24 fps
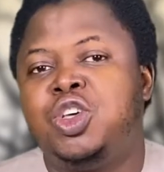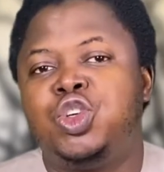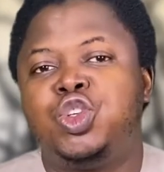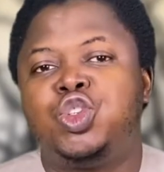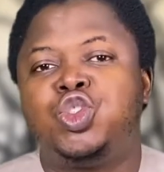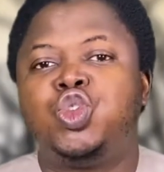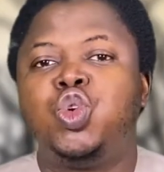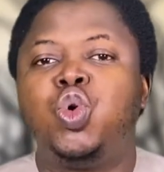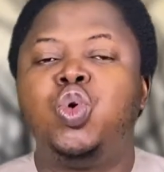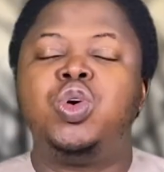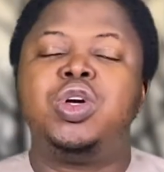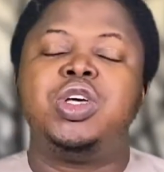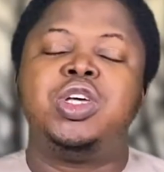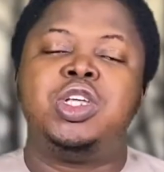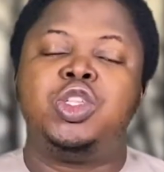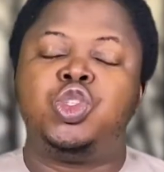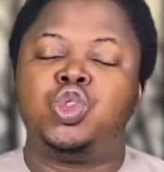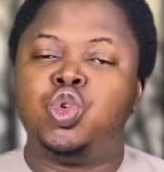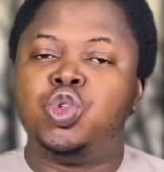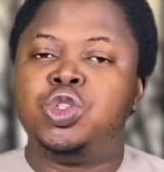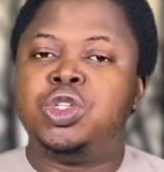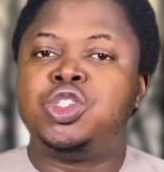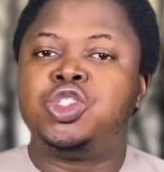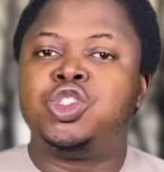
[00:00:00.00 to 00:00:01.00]
So he
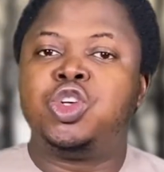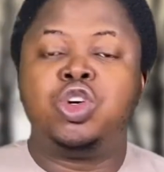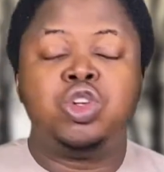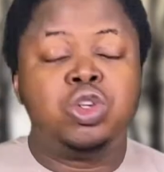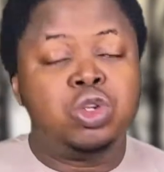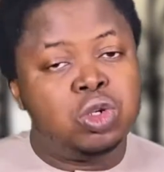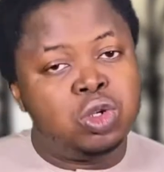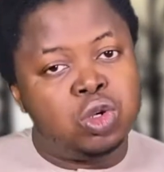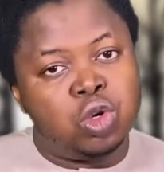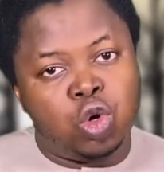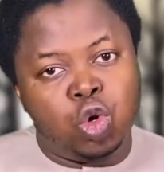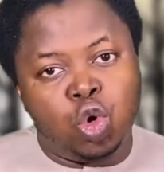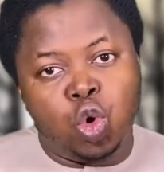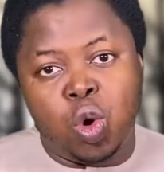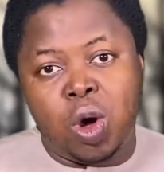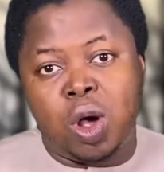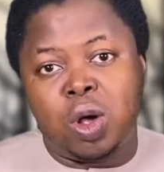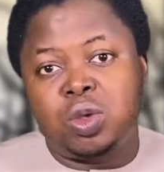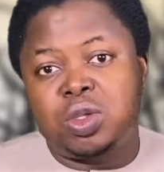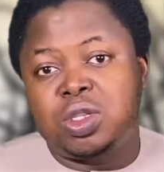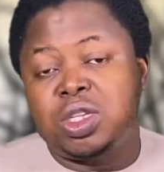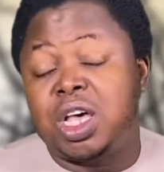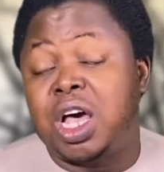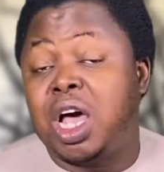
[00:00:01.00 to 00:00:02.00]
told the son, "Go
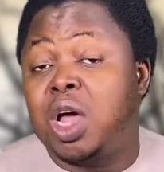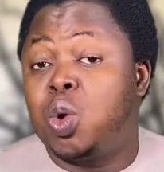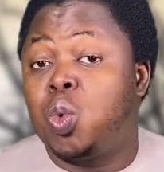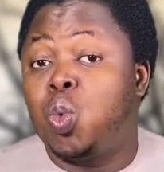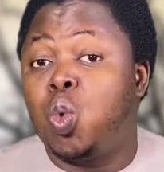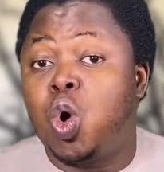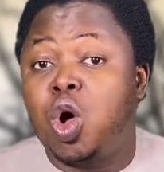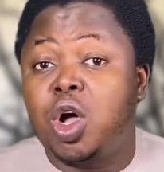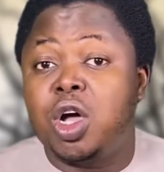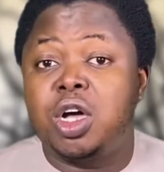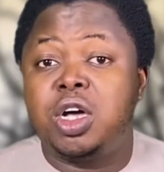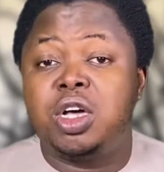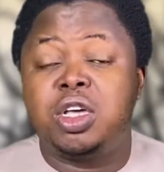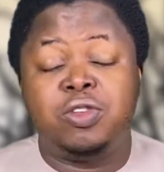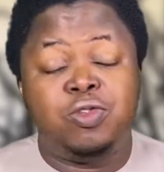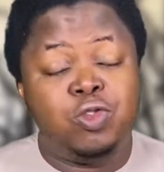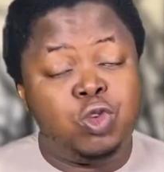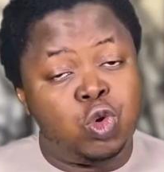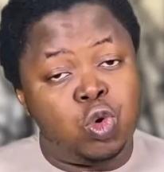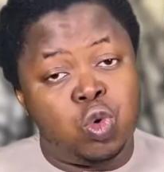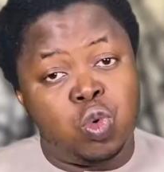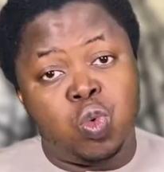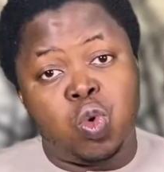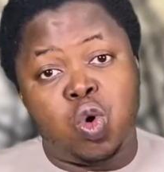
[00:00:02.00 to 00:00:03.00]
out and walk. If
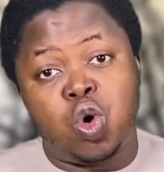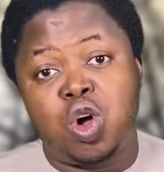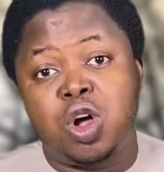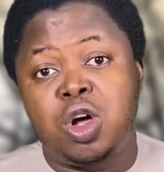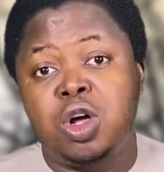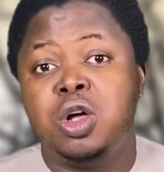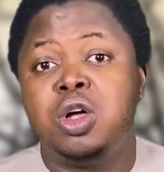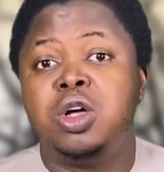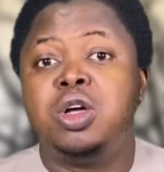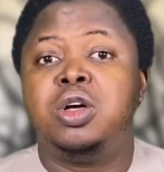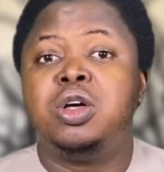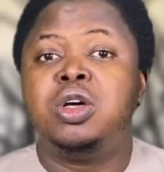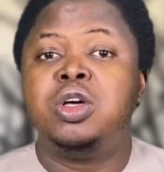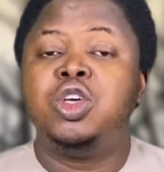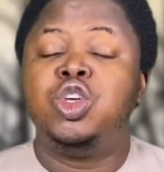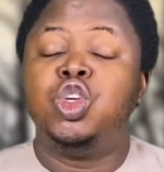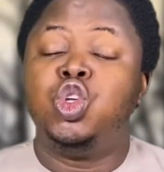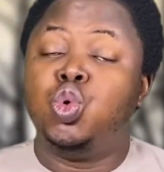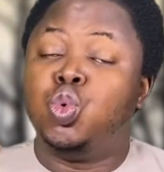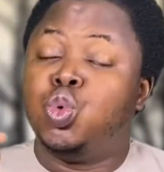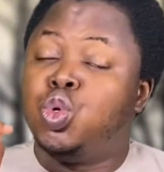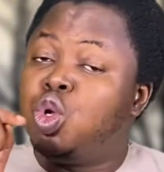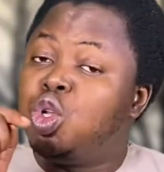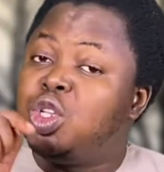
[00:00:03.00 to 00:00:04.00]
you don't walk,
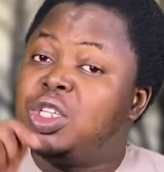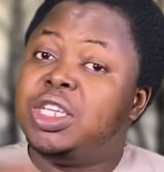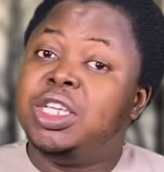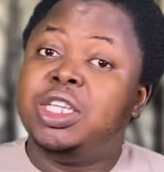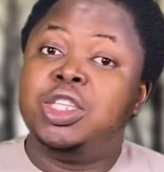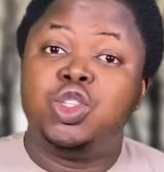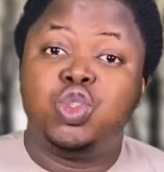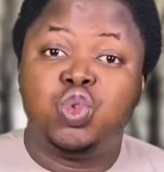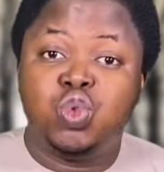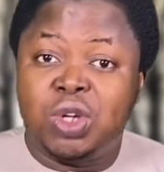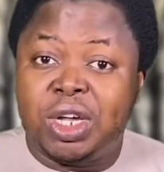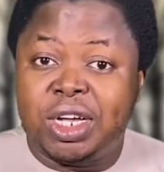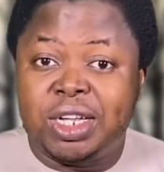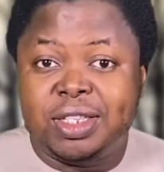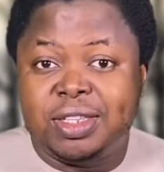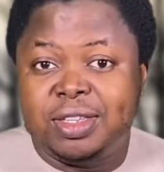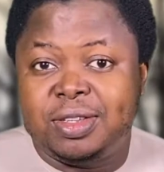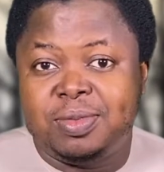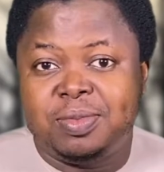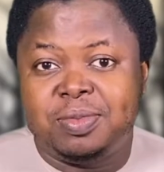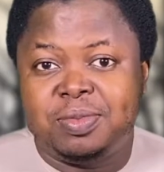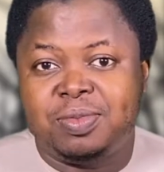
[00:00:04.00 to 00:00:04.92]
you will not eat tonight."